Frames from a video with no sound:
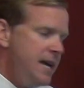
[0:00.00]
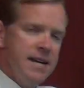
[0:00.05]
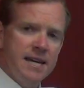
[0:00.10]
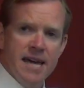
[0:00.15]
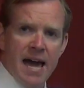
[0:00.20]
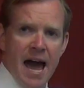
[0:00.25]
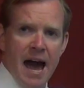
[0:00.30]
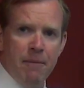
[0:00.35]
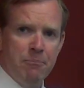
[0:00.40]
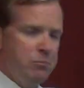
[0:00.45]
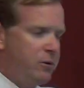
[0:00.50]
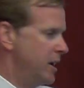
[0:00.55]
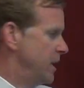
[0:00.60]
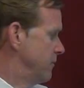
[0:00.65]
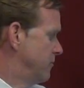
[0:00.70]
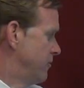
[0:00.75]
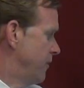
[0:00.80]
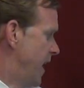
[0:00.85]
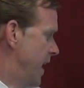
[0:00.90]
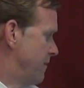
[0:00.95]
cap rate
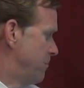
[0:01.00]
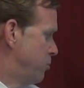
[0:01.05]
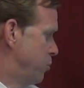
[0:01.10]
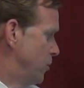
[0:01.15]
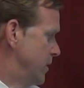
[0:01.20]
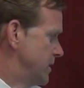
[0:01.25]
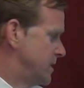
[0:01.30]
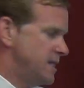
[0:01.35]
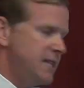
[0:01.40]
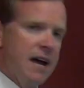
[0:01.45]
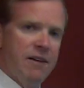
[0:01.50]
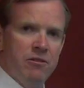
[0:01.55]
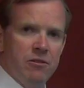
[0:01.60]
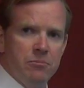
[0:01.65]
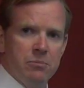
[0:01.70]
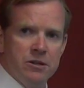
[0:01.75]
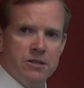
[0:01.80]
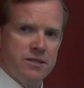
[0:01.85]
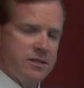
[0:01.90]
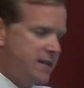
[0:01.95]
of
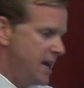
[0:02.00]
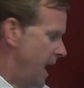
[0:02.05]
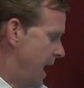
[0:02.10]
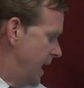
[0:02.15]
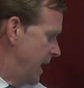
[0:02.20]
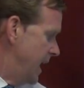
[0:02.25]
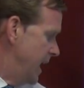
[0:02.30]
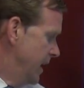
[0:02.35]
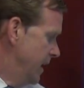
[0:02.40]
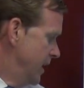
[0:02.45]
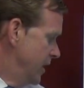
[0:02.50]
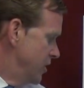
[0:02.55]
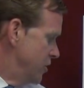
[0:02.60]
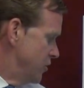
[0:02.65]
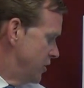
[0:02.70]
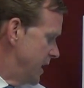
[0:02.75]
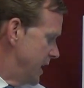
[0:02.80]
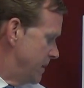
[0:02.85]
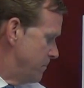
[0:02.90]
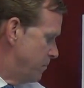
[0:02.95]
5.7%,
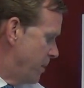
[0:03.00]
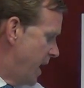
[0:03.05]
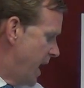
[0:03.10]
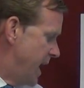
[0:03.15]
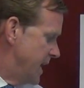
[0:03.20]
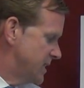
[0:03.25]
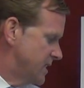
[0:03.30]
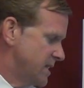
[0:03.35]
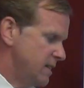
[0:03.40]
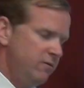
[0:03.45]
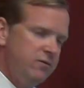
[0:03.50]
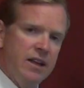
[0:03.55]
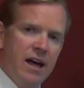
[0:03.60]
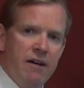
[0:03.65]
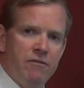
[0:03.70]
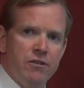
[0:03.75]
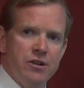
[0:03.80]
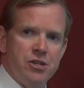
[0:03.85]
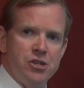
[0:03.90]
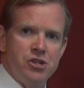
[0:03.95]
you're getting positive
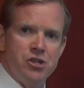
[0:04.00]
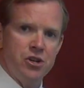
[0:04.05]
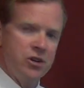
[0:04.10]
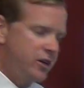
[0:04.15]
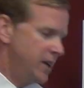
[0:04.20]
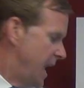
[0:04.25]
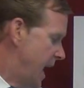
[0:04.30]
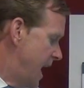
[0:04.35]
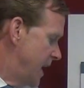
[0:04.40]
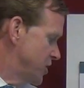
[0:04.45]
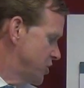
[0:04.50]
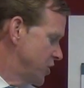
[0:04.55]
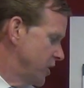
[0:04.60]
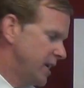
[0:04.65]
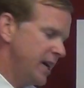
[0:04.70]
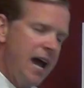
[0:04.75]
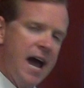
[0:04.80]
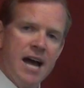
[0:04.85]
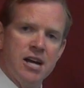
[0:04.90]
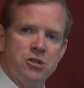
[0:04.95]
leverage. Your
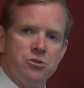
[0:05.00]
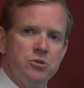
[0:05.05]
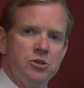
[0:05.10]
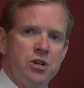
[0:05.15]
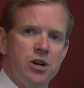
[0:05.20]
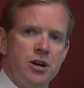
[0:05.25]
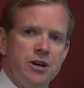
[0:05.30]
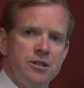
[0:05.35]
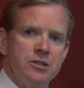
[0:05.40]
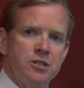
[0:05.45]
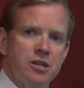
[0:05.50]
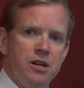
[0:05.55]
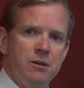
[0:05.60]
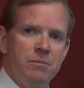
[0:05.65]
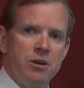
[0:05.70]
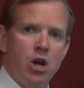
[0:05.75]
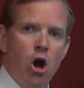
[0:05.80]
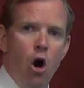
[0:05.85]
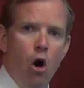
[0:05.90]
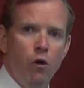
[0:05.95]
cash-on-cash return is going to
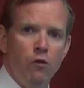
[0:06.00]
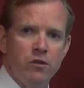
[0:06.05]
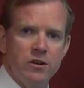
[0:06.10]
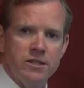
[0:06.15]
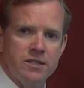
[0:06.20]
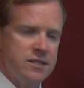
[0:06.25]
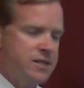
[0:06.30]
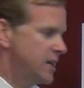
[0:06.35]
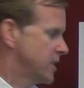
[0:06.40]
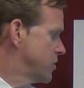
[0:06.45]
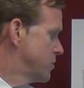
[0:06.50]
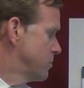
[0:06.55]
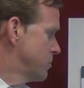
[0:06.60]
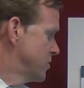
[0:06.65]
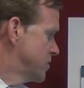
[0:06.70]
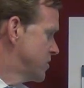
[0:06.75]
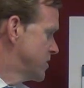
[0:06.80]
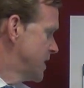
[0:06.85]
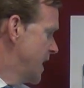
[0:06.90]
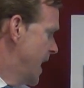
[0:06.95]
be over
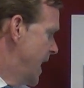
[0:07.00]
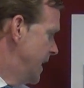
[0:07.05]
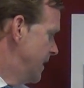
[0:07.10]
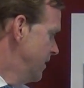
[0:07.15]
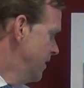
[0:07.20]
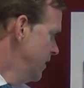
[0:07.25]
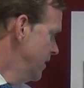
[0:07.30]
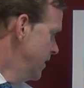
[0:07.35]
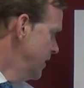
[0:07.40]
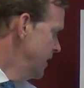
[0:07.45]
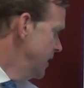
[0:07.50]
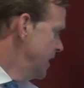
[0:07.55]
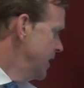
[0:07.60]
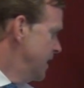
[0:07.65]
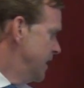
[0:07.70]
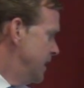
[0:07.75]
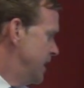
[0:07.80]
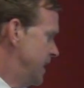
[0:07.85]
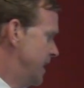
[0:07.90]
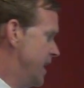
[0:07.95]
6%.
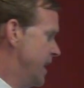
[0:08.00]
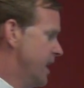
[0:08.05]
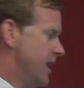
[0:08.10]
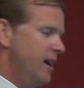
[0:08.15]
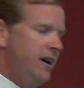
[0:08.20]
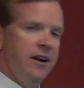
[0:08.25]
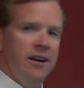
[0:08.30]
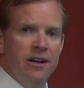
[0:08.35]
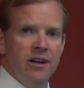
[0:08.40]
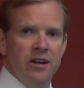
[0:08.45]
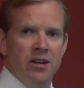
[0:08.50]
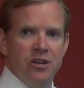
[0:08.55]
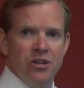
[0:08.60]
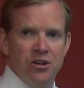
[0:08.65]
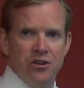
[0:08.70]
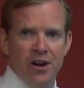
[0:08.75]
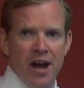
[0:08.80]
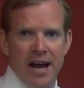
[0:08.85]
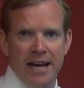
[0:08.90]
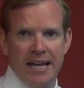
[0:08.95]
Here,
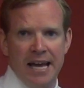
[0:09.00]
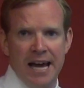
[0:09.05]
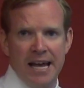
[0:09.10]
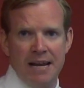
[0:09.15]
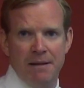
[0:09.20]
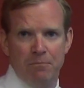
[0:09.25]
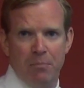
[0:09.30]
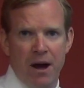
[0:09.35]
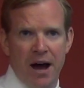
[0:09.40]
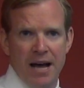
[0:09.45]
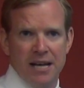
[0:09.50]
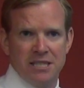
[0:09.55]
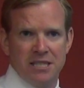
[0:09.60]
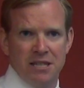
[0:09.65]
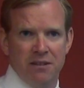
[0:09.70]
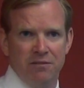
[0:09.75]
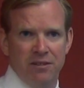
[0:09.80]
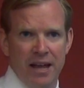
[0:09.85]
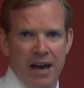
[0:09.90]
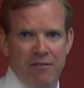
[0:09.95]
you're not getting
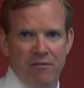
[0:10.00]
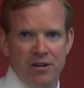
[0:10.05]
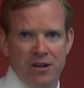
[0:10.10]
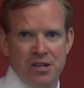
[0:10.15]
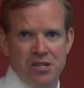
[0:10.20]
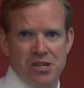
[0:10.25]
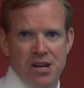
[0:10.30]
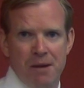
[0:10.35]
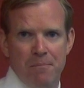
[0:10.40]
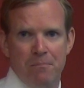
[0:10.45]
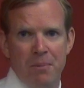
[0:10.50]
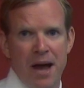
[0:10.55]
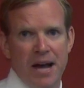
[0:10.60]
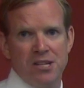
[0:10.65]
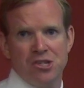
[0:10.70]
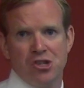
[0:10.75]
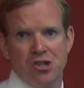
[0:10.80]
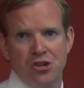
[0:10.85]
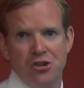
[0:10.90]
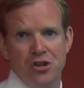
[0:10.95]
positive leverage. At
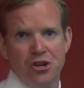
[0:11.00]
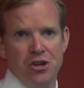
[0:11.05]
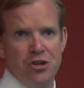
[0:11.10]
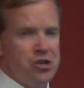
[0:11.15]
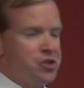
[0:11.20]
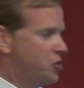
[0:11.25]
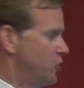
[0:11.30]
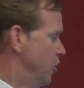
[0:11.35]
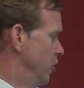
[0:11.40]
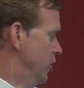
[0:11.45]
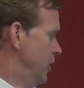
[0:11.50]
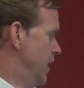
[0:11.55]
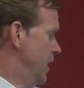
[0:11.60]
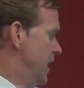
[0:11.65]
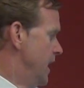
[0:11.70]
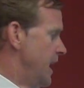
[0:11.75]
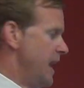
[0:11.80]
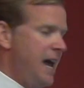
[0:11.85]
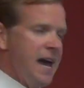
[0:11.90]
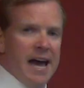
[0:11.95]
best, you're neutral,
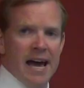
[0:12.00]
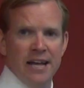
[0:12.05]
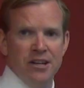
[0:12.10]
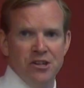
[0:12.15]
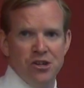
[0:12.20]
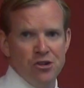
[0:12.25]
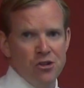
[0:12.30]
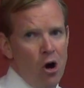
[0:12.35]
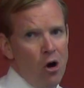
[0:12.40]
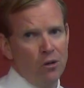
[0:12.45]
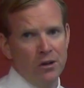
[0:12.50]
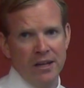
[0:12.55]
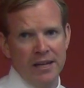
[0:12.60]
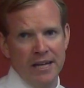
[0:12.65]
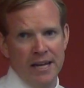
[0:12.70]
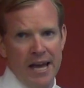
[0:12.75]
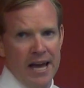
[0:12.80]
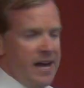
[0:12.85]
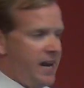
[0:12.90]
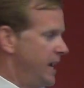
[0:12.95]
and you're only
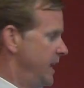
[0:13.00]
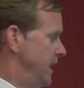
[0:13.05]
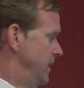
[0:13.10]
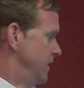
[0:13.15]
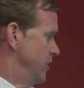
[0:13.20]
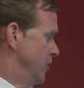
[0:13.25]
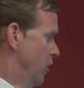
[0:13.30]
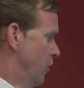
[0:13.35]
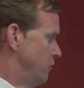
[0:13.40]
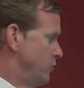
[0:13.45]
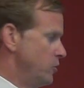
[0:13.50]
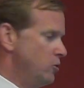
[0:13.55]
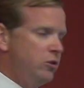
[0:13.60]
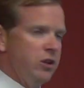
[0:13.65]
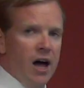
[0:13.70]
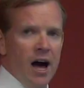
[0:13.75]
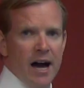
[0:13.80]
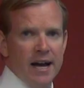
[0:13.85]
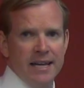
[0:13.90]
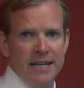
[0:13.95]
getting, if you
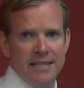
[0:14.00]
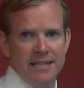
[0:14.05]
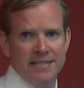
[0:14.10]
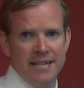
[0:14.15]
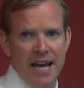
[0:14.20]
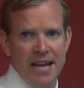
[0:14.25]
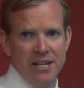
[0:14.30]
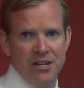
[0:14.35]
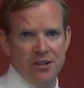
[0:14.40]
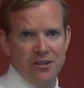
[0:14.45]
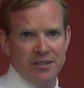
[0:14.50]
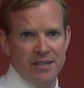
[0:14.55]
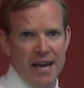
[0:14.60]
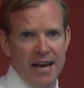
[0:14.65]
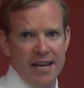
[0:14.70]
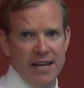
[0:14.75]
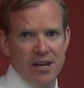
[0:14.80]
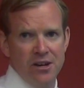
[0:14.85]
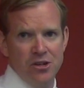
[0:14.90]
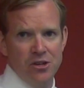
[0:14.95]
lock in 10-year
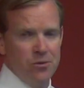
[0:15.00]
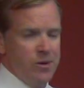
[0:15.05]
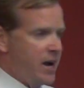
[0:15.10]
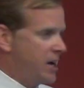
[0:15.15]
debt here, you